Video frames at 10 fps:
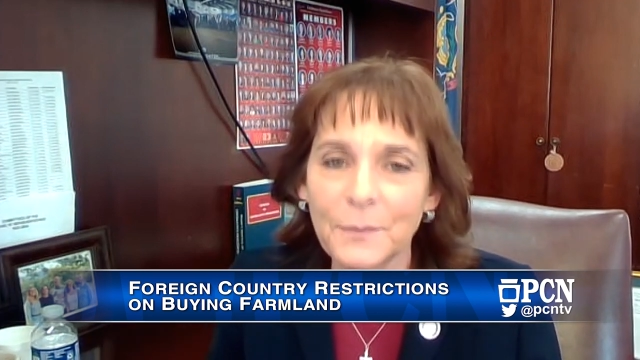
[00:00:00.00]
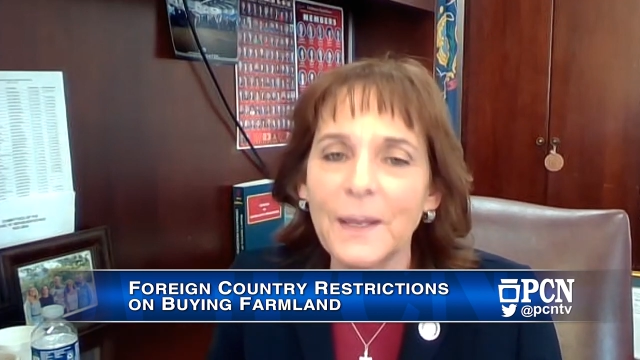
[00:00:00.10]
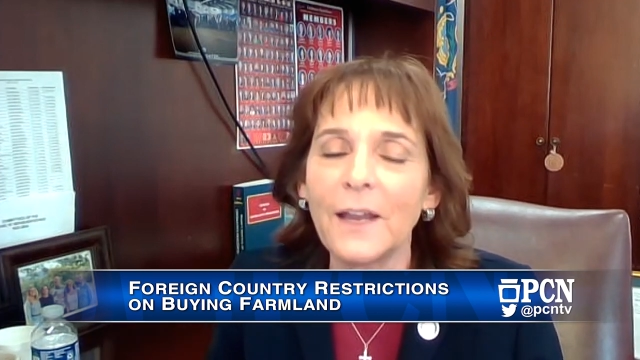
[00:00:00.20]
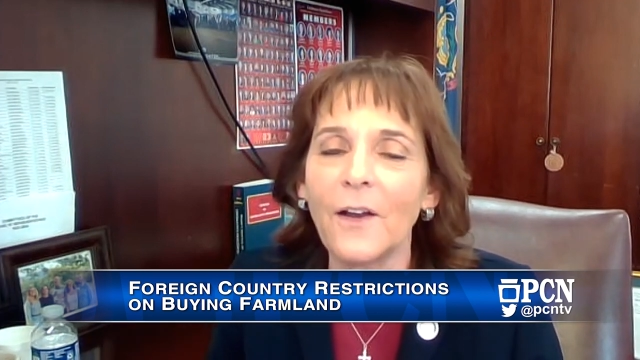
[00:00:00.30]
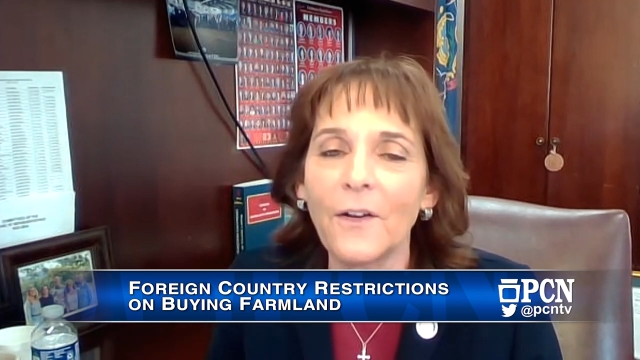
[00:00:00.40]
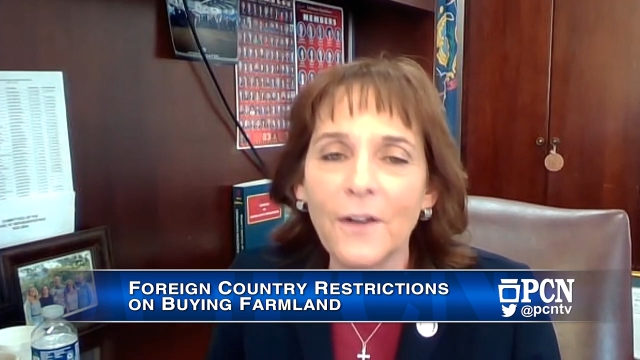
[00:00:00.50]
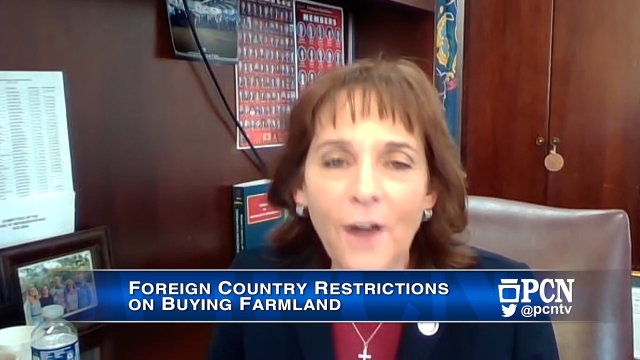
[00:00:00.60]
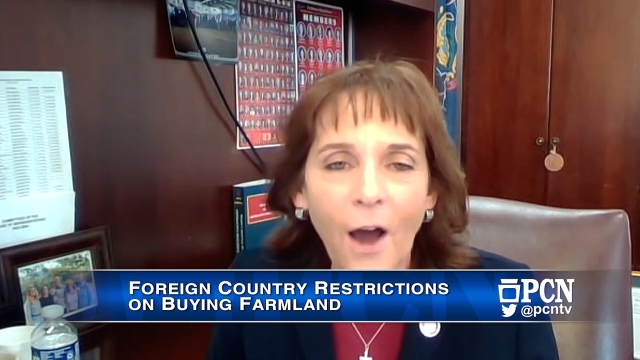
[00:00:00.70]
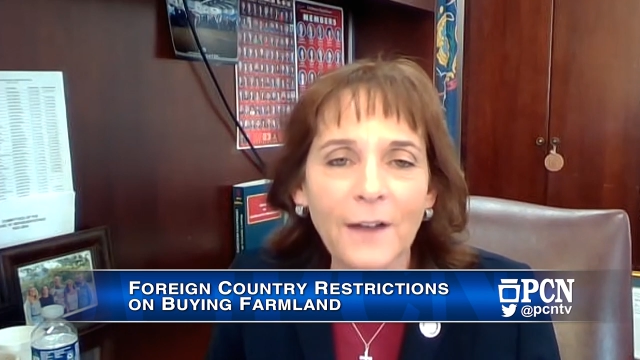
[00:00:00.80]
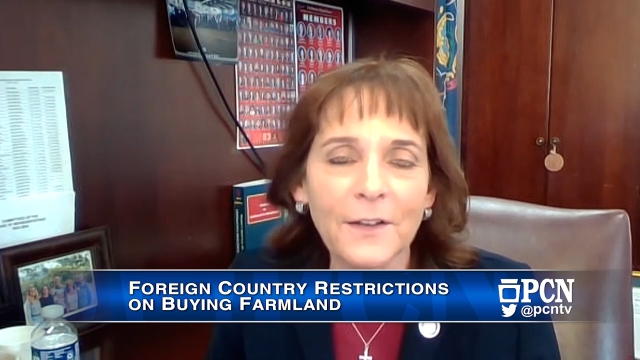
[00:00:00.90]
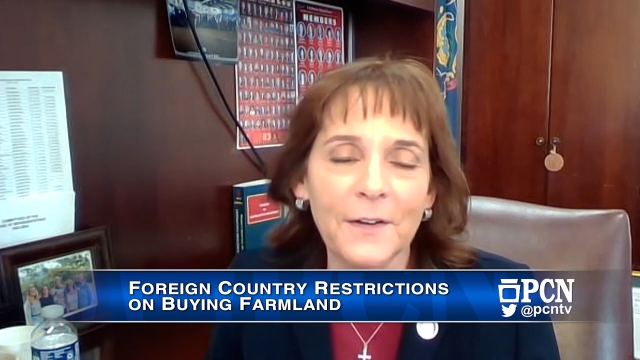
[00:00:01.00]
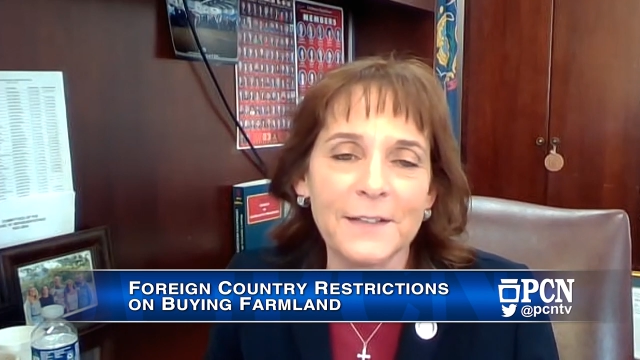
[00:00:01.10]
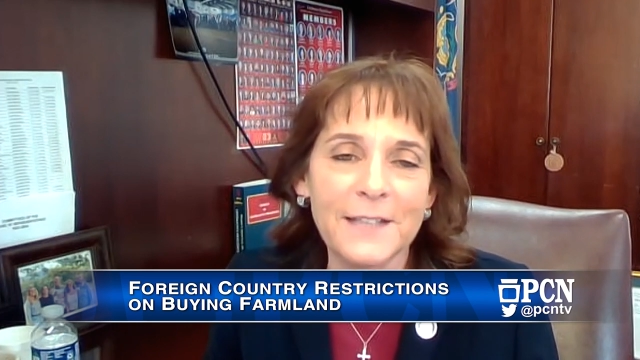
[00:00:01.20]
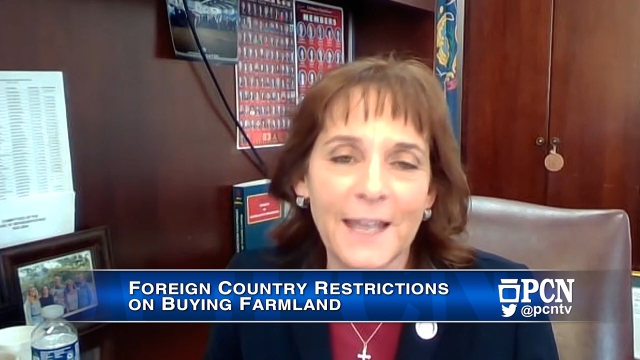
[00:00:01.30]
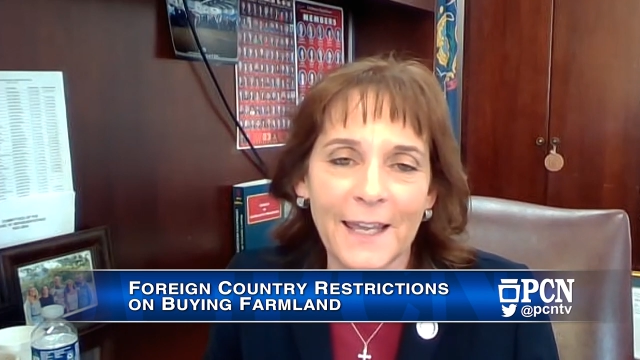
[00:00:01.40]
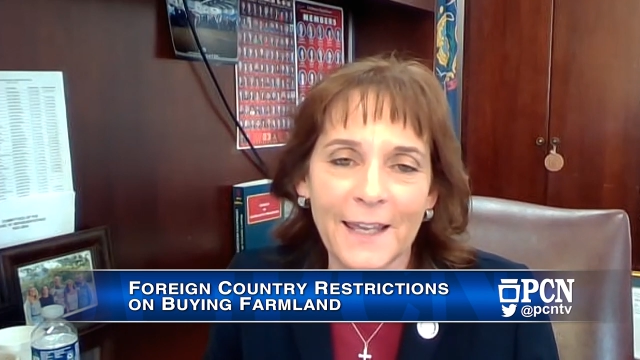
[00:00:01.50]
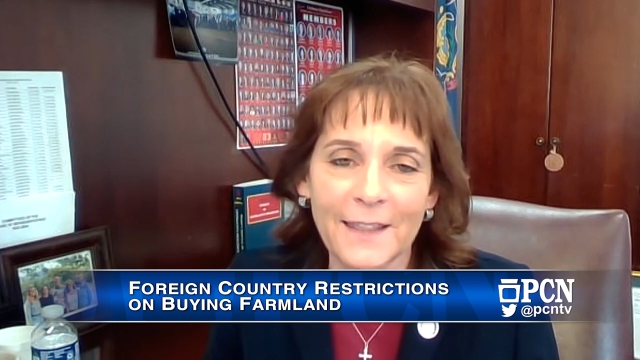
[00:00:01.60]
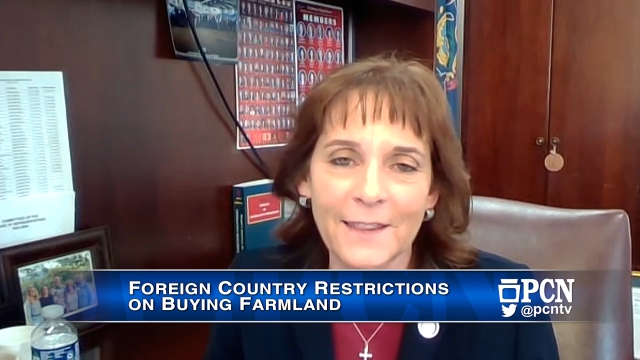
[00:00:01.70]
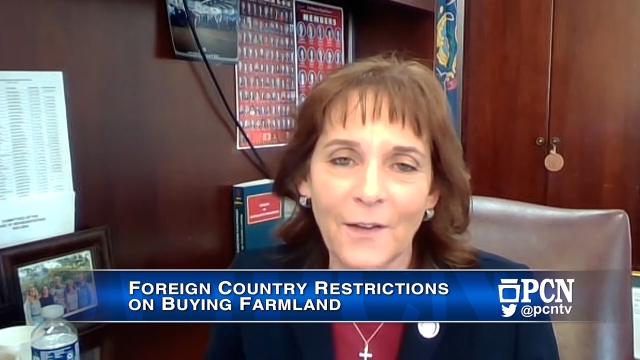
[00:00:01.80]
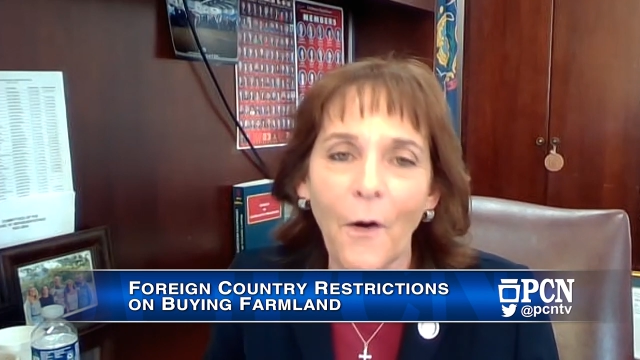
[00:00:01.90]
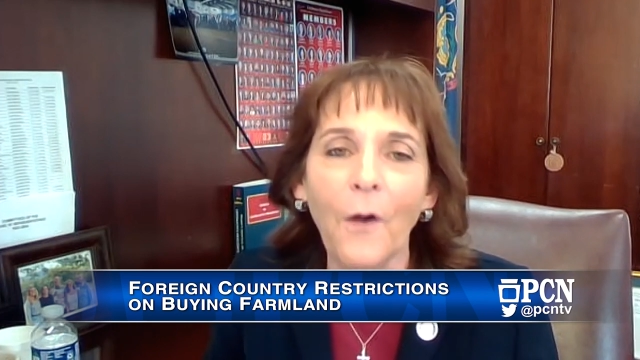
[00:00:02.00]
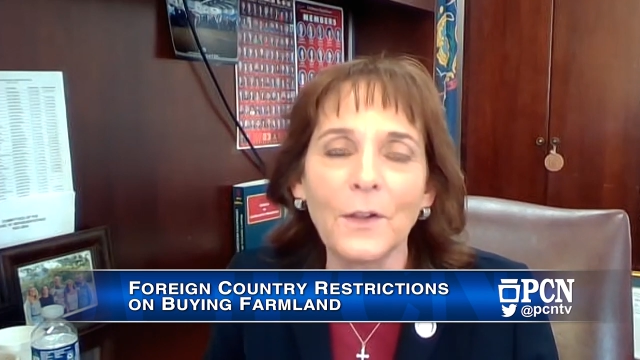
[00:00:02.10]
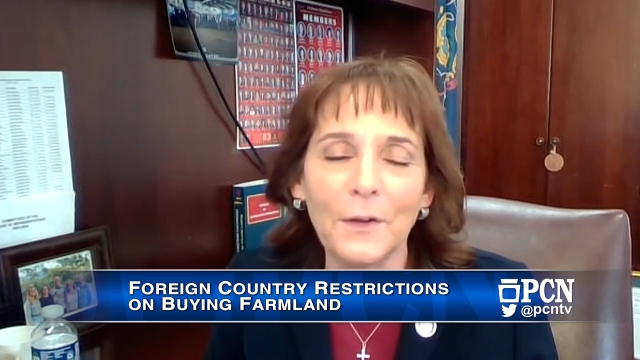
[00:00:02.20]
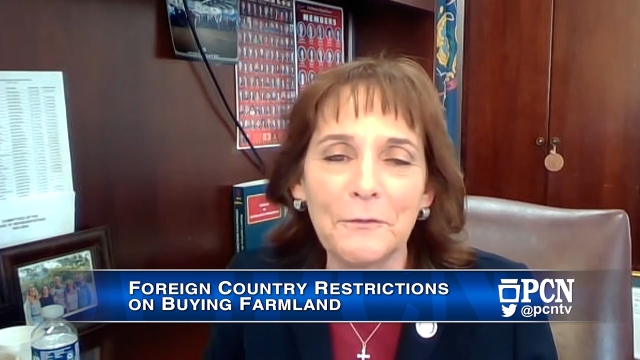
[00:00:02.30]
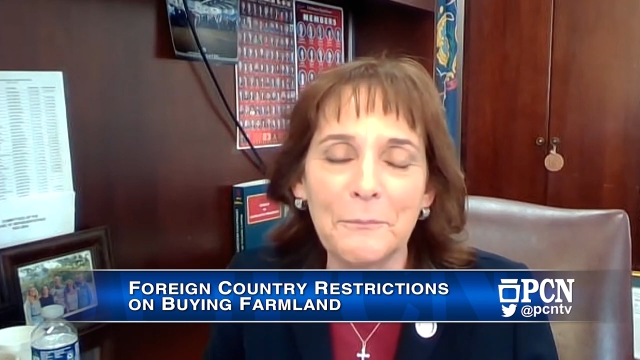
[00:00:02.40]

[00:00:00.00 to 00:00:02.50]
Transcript: We are not going to take all of